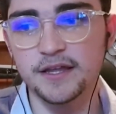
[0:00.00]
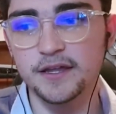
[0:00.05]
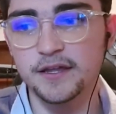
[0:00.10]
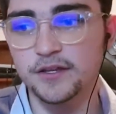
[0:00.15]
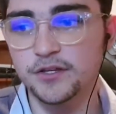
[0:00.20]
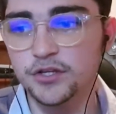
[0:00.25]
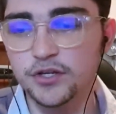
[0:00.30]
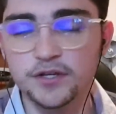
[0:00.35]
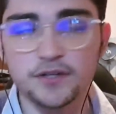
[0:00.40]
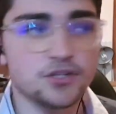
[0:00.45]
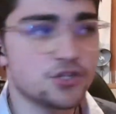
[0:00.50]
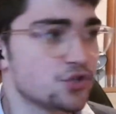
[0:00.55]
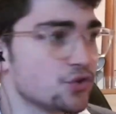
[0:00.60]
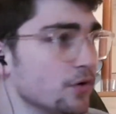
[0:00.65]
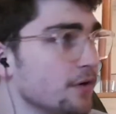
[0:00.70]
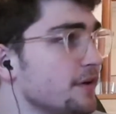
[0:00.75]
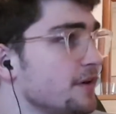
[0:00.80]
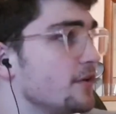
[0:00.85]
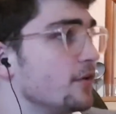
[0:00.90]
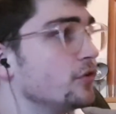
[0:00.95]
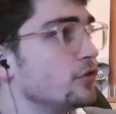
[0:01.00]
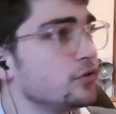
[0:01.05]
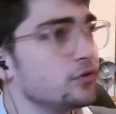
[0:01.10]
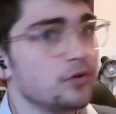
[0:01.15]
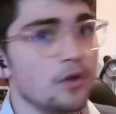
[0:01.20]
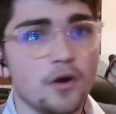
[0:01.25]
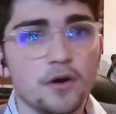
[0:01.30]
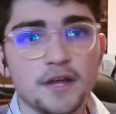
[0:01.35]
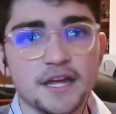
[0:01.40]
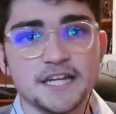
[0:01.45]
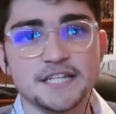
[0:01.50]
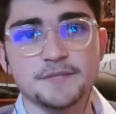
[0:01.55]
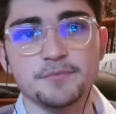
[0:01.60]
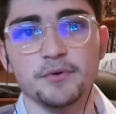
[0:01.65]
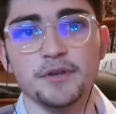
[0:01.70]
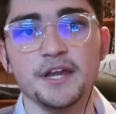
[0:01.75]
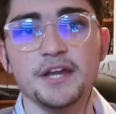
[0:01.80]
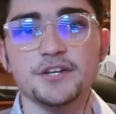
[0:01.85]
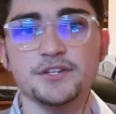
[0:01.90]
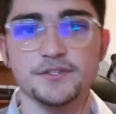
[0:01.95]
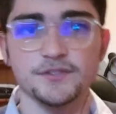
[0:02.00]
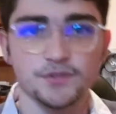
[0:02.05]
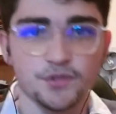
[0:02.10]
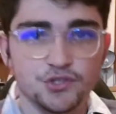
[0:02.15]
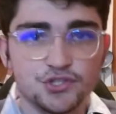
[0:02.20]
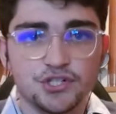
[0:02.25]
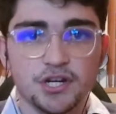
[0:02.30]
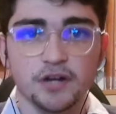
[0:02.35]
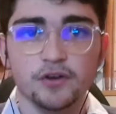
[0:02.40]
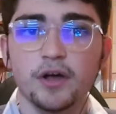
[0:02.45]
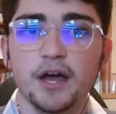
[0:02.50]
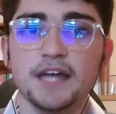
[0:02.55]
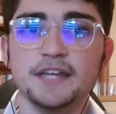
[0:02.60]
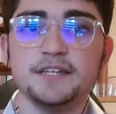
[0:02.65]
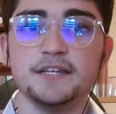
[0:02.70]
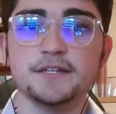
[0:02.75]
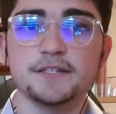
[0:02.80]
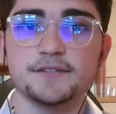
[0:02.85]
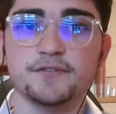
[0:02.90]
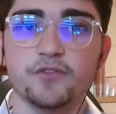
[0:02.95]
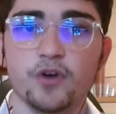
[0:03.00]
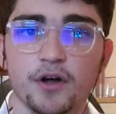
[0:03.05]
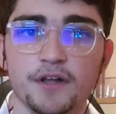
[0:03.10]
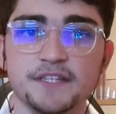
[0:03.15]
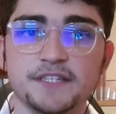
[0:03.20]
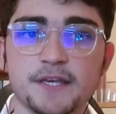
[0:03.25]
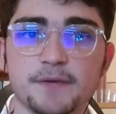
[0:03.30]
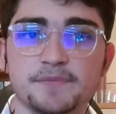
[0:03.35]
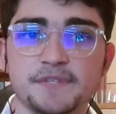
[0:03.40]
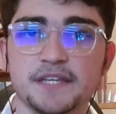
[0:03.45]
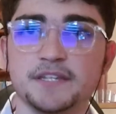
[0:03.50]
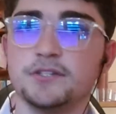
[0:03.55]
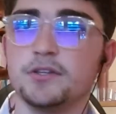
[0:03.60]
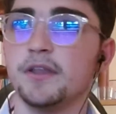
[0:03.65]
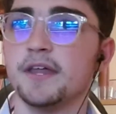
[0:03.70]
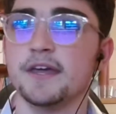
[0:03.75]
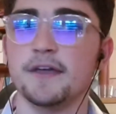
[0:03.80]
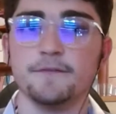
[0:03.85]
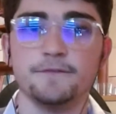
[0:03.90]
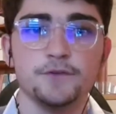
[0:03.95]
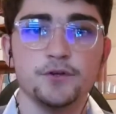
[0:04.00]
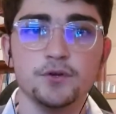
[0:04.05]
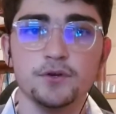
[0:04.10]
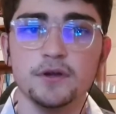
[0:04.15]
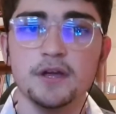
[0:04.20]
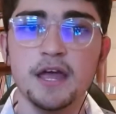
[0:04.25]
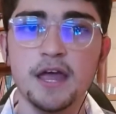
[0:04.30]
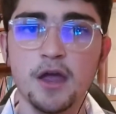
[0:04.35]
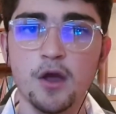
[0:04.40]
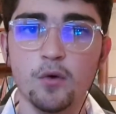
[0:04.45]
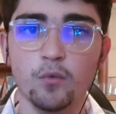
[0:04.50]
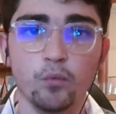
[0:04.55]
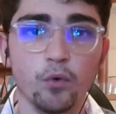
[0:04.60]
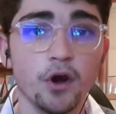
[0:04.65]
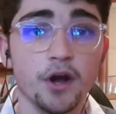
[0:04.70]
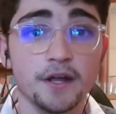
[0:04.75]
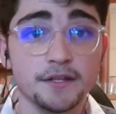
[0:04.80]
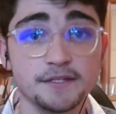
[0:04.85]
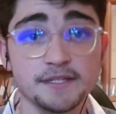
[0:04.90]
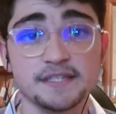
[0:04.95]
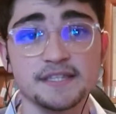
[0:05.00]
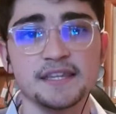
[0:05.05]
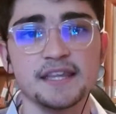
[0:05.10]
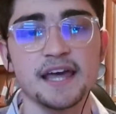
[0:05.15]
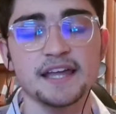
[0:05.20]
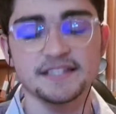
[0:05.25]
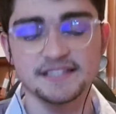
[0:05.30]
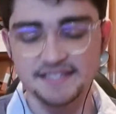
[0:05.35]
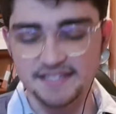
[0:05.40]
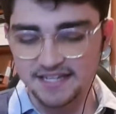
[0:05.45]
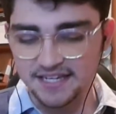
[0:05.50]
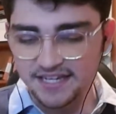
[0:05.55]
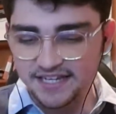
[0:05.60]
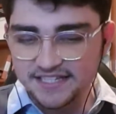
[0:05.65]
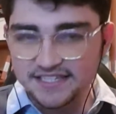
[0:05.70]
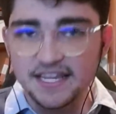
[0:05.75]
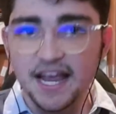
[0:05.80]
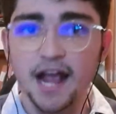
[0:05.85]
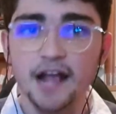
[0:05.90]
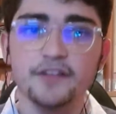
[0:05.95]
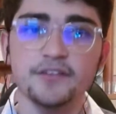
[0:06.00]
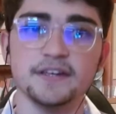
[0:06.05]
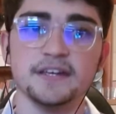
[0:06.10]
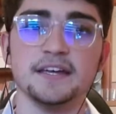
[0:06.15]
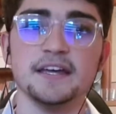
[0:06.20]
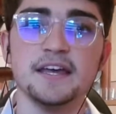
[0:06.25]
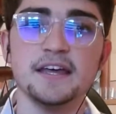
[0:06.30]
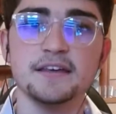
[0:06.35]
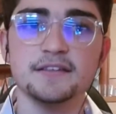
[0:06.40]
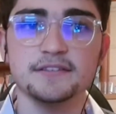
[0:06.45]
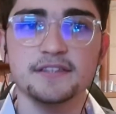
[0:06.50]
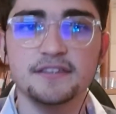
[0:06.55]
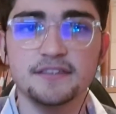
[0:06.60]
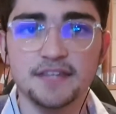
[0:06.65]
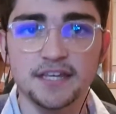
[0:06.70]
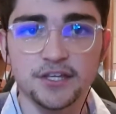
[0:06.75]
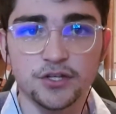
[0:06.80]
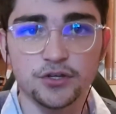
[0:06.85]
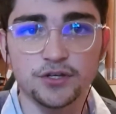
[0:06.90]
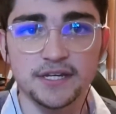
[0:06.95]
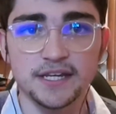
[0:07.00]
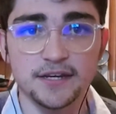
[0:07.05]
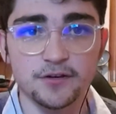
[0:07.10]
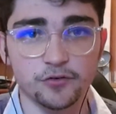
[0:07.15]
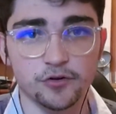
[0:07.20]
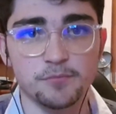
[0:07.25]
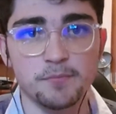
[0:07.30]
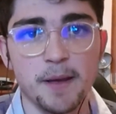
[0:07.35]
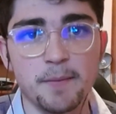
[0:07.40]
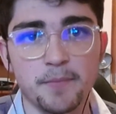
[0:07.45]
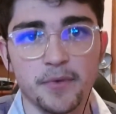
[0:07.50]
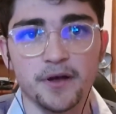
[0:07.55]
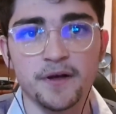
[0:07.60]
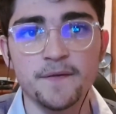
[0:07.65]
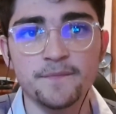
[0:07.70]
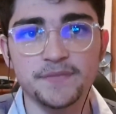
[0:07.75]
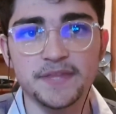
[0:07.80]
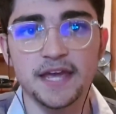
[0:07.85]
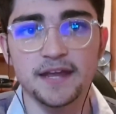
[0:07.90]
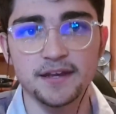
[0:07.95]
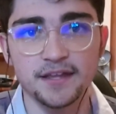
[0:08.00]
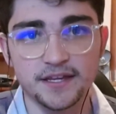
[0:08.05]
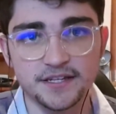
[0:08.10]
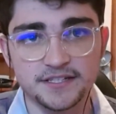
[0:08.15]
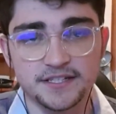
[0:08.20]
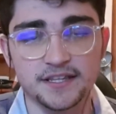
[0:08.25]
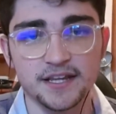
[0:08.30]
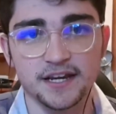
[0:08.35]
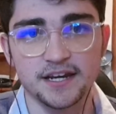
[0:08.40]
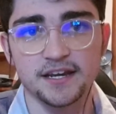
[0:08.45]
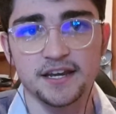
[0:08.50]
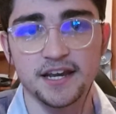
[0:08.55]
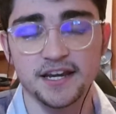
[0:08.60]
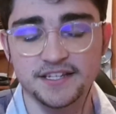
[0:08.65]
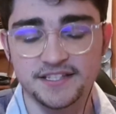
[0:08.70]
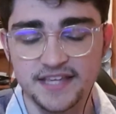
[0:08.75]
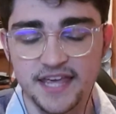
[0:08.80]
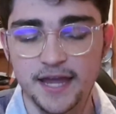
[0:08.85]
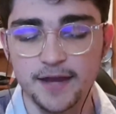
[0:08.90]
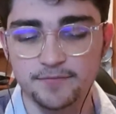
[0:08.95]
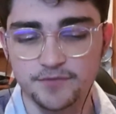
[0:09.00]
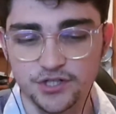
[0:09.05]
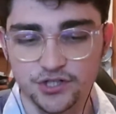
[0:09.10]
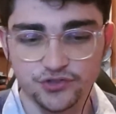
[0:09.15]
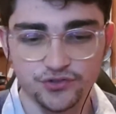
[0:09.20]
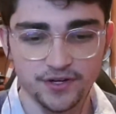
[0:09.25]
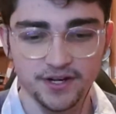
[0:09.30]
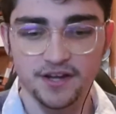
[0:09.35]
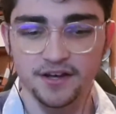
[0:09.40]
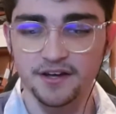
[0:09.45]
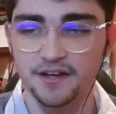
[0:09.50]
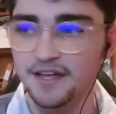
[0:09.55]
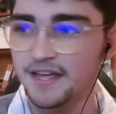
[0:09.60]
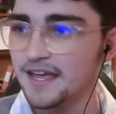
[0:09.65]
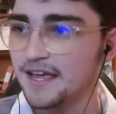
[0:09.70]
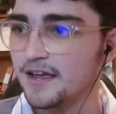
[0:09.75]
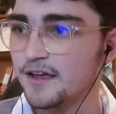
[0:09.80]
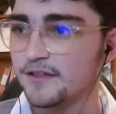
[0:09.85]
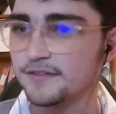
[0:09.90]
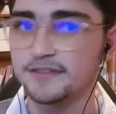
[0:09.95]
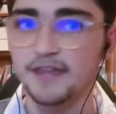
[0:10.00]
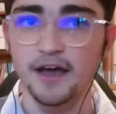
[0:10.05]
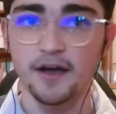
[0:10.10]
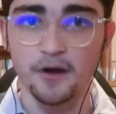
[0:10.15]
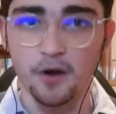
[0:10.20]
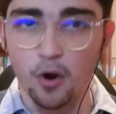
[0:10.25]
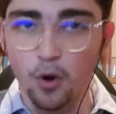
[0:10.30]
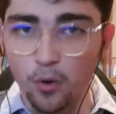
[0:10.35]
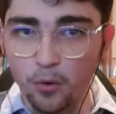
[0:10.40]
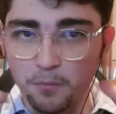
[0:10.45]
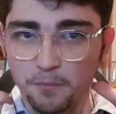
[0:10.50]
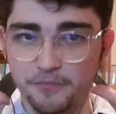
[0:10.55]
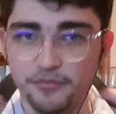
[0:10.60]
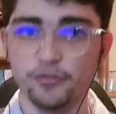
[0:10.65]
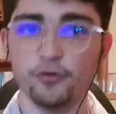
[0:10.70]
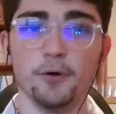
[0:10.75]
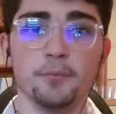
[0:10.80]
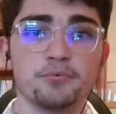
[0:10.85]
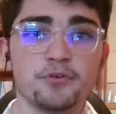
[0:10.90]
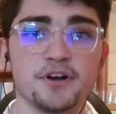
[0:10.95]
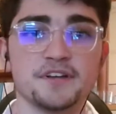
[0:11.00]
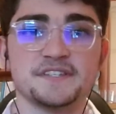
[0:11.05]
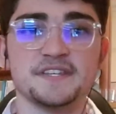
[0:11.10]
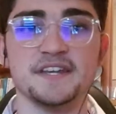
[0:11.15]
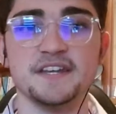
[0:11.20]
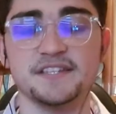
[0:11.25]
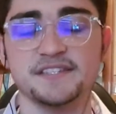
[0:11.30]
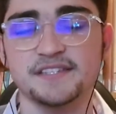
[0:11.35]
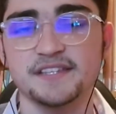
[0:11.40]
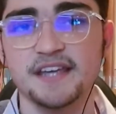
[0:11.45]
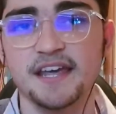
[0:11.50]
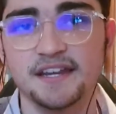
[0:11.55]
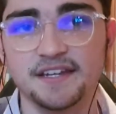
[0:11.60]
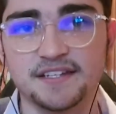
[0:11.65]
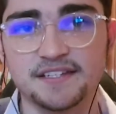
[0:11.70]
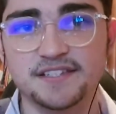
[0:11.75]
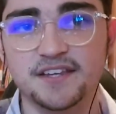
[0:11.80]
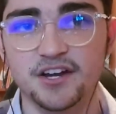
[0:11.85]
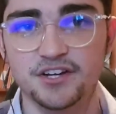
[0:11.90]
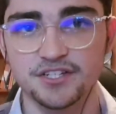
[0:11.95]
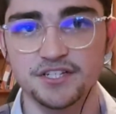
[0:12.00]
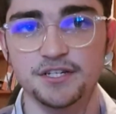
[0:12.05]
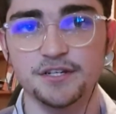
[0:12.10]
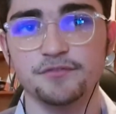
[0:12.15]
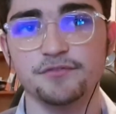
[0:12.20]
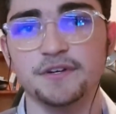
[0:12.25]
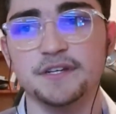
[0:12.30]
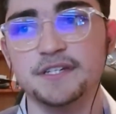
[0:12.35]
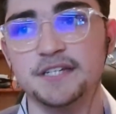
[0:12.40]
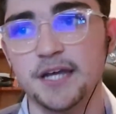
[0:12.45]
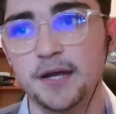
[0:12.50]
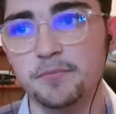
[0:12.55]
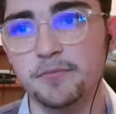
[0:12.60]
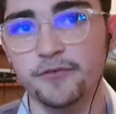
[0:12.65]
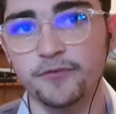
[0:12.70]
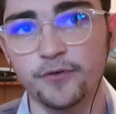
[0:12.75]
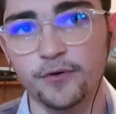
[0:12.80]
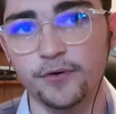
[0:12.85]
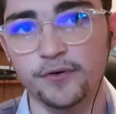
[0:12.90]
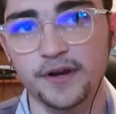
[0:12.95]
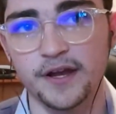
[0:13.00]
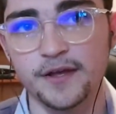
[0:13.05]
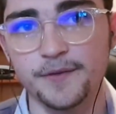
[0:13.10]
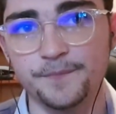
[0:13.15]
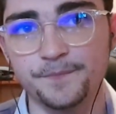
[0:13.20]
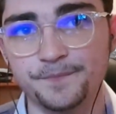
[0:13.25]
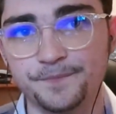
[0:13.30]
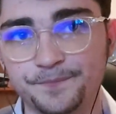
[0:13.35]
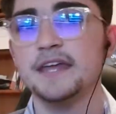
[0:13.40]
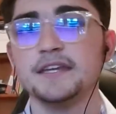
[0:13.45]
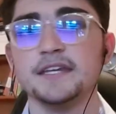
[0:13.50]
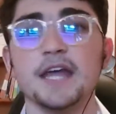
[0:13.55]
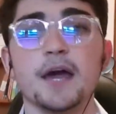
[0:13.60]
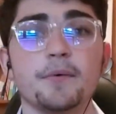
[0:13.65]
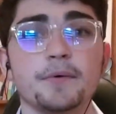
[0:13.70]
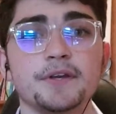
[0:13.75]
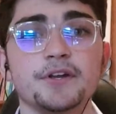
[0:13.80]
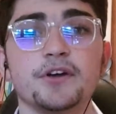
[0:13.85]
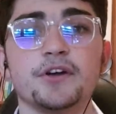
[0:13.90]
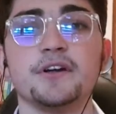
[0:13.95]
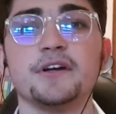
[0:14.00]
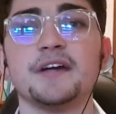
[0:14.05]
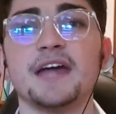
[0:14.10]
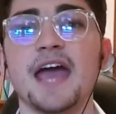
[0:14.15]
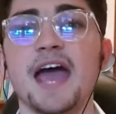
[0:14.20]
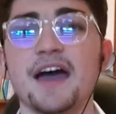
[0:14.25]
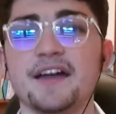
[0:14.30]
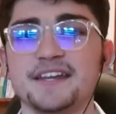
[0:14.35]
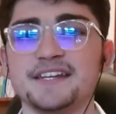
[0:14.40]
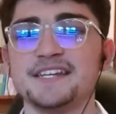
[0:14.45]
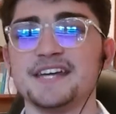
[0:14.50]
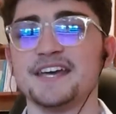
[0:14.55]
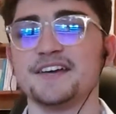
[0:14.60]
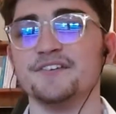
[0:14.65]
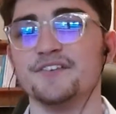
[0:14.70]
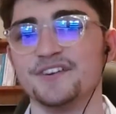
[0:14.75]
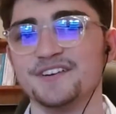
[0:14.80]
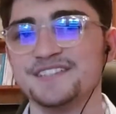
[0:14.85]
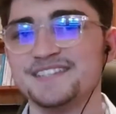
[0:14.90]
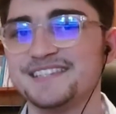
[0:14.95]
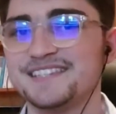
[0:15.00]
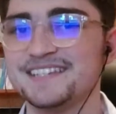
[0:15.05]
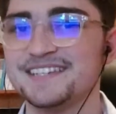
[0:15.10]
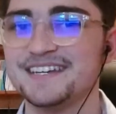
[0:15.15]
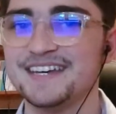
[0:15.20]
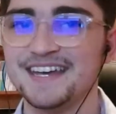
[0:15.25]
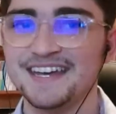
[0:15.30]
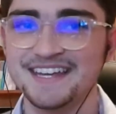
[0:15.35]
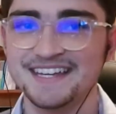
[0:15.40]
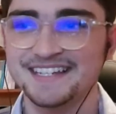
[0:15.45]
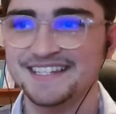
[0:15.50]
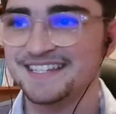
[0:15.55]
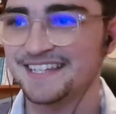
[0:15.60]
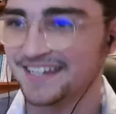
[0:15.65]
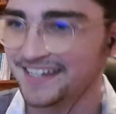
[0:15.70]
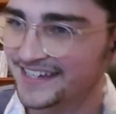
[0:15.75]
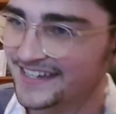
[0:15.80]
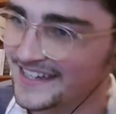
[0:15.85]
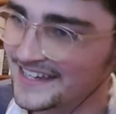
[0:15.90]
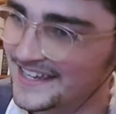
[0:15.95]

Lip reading: You can shorten long explanations or general ideas of concepts into like a few words, and that's exactly the thing you need to remember heading into that next game to trigger that whole thought process and discussion you've written down before, right? Now we know how to take notes. Sick.